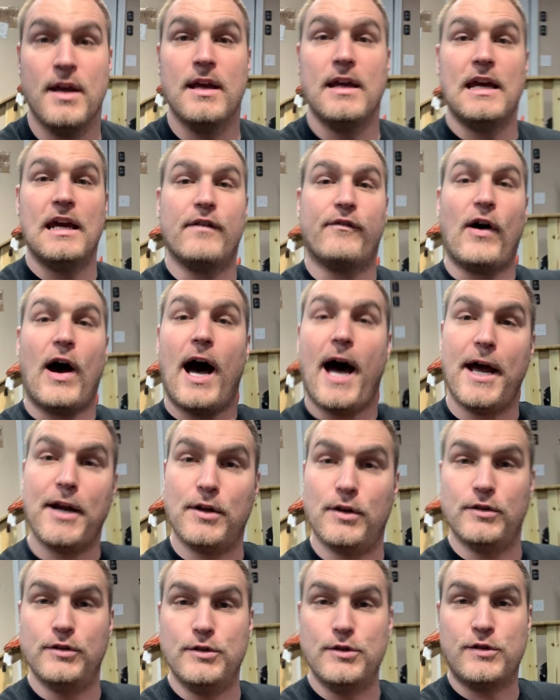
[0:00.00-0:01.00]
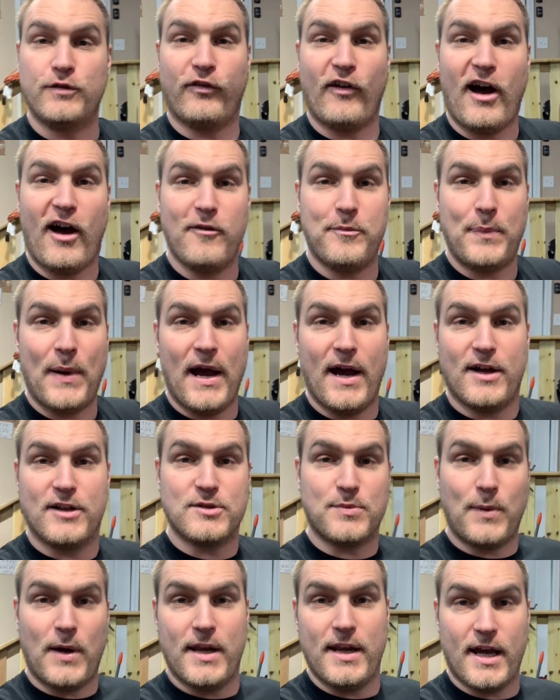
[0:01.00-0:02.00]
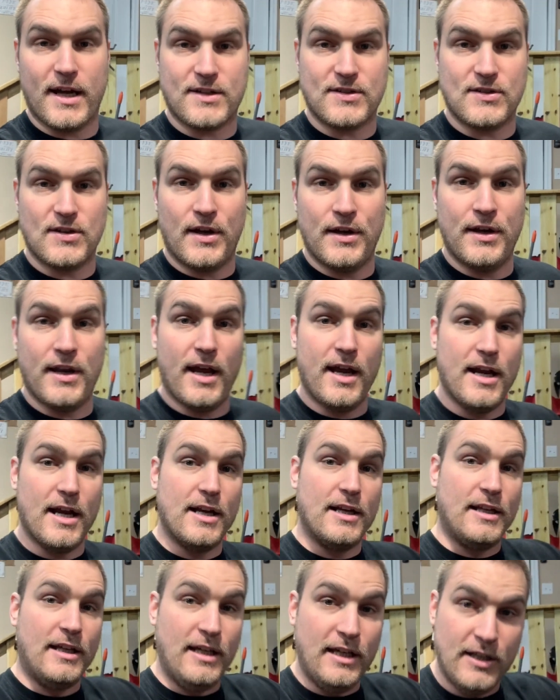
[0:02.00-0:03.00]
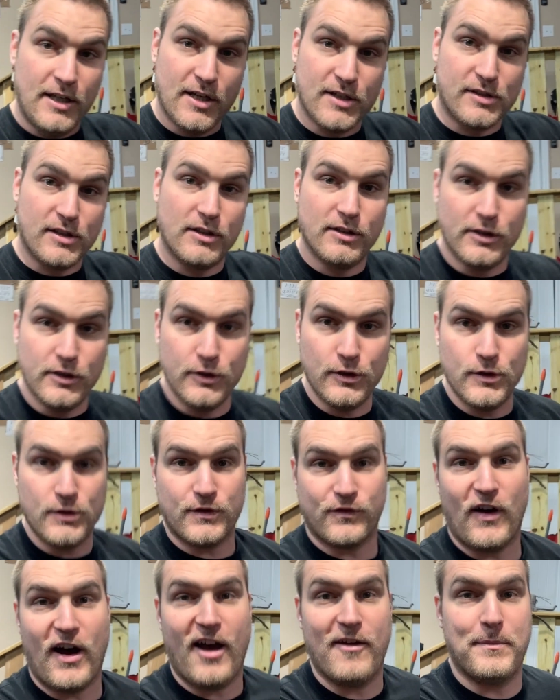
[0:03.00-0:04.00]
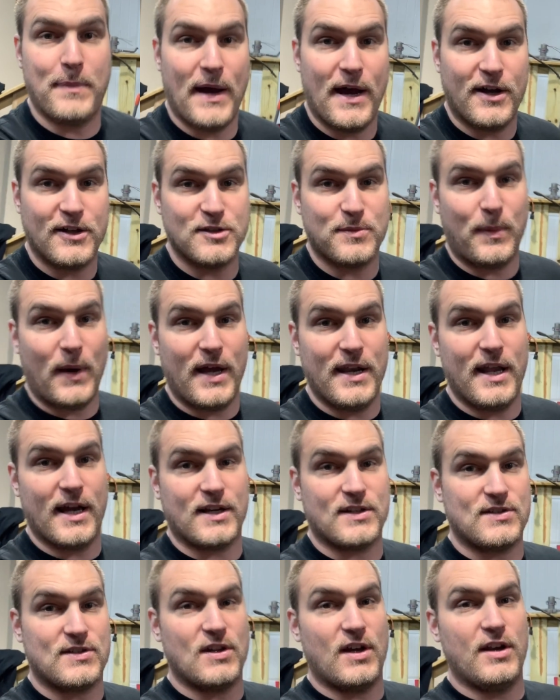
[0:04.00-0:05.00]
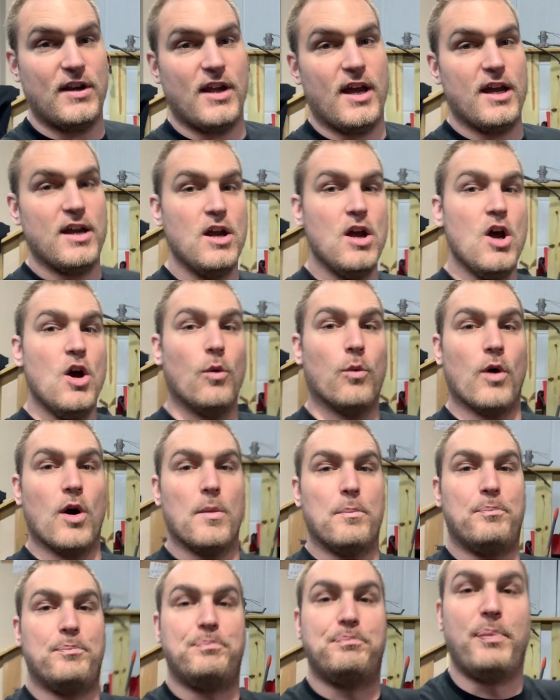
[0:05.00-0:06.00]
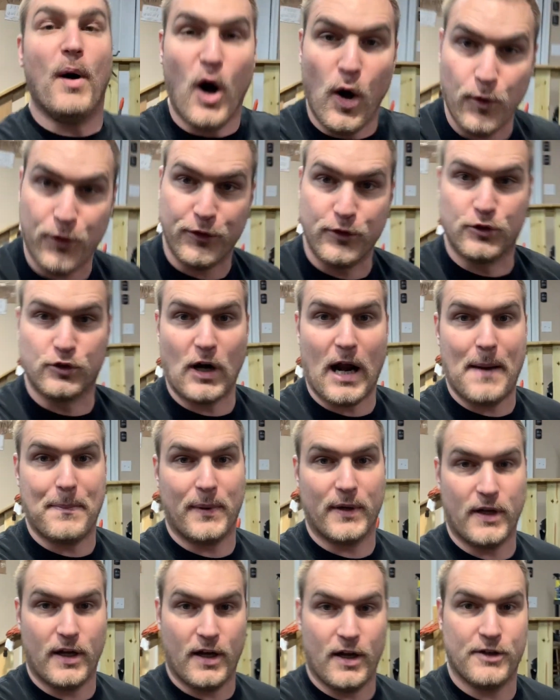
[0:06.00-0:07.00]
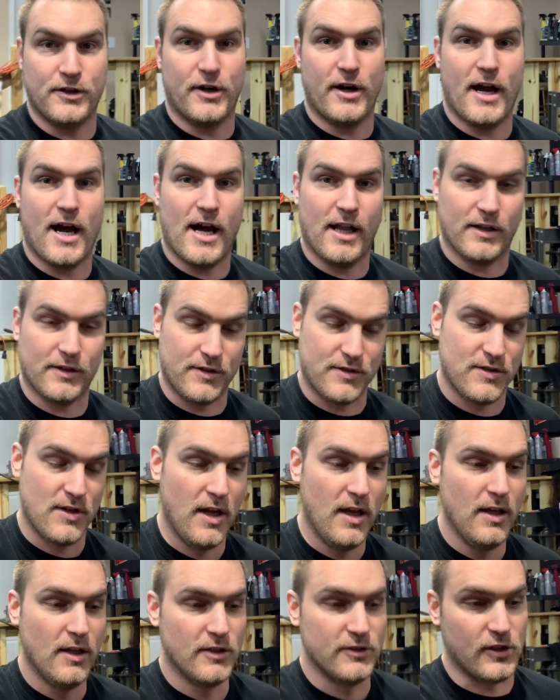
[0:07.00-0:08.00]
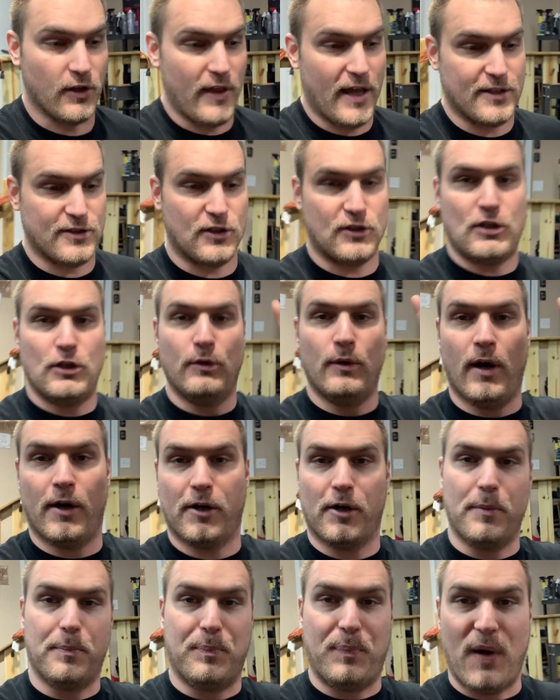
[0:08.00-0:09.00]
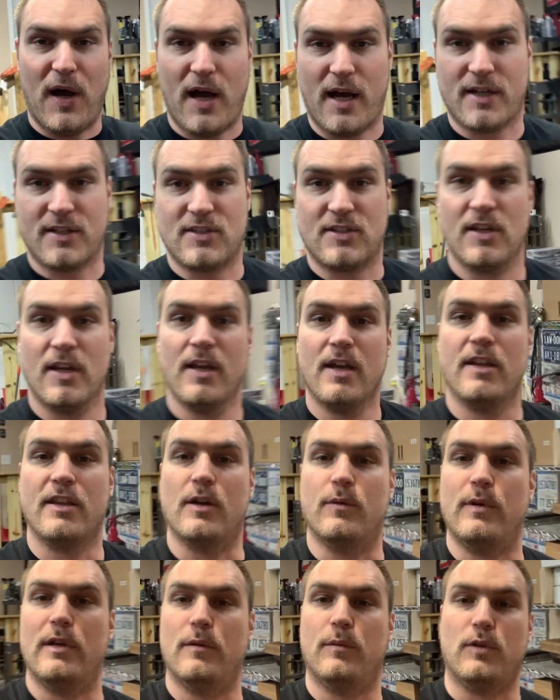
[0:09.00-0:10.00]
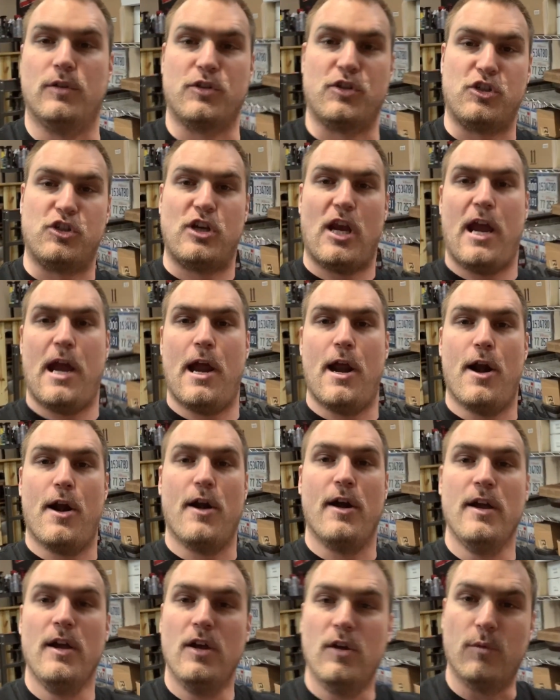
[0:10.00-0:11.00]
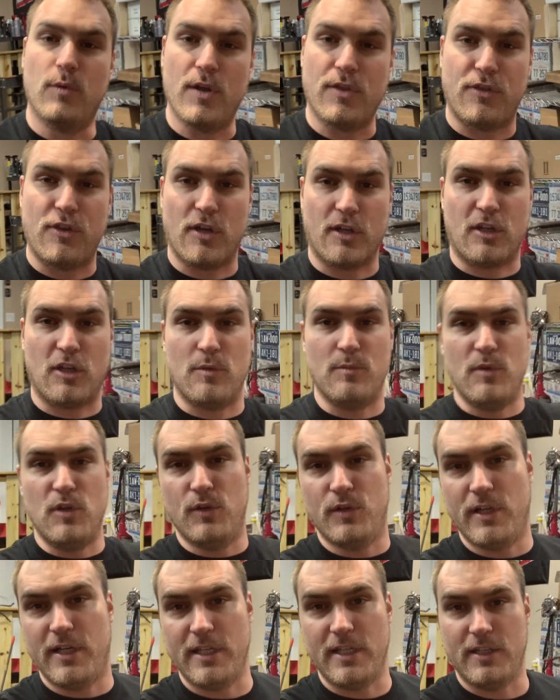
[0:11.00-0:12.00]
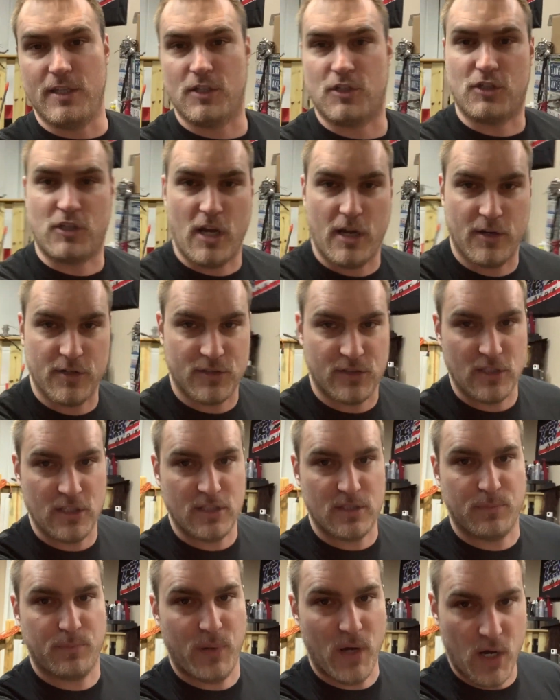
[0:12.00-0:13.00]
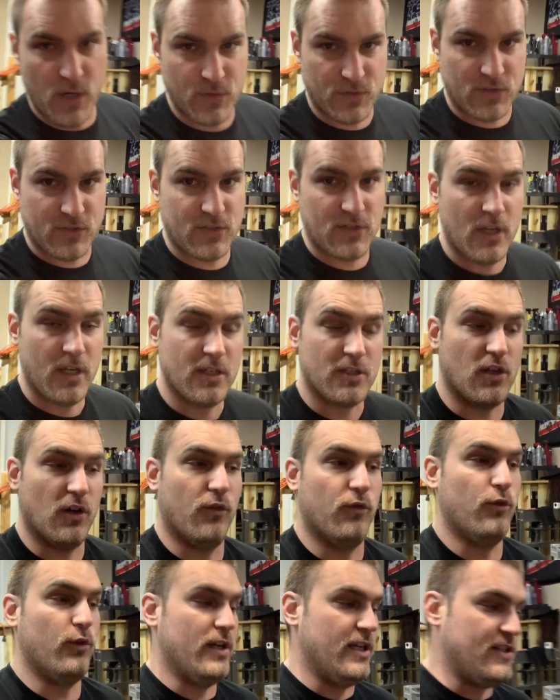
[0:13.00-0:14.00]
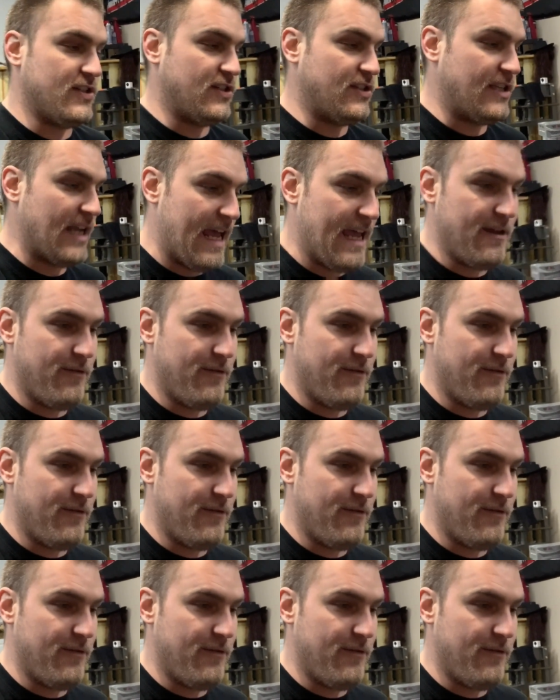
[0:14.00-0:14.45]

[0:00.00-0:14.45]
If I don't lose 5 pounds by next Sunday, and he doesn't lose 5 pounds by next Sunday, we're both dropping $100. So that's $200 that we will share with the community that shares these posts. So if we stay